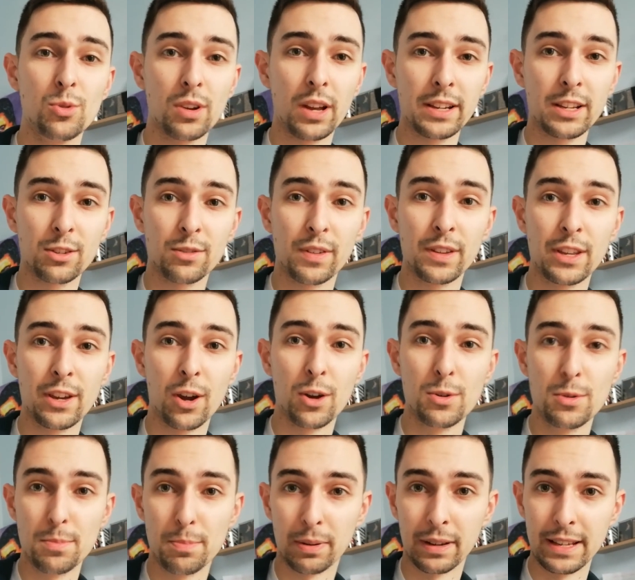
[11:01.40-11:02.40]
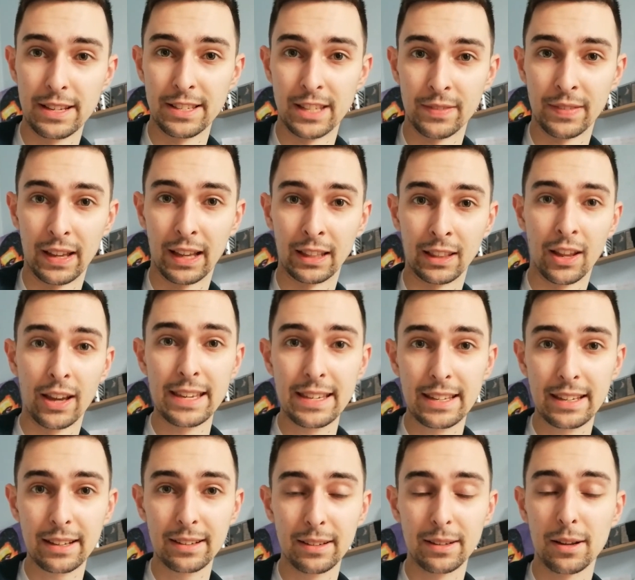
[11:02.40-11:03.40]
like this video, please give it a
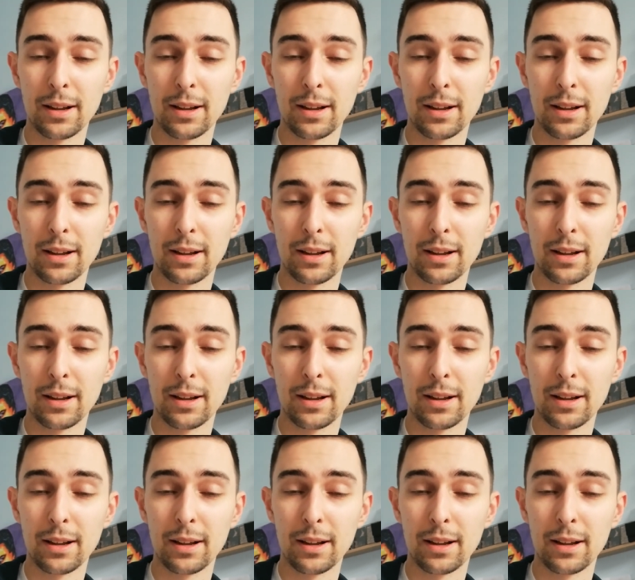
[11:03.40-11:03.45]
like.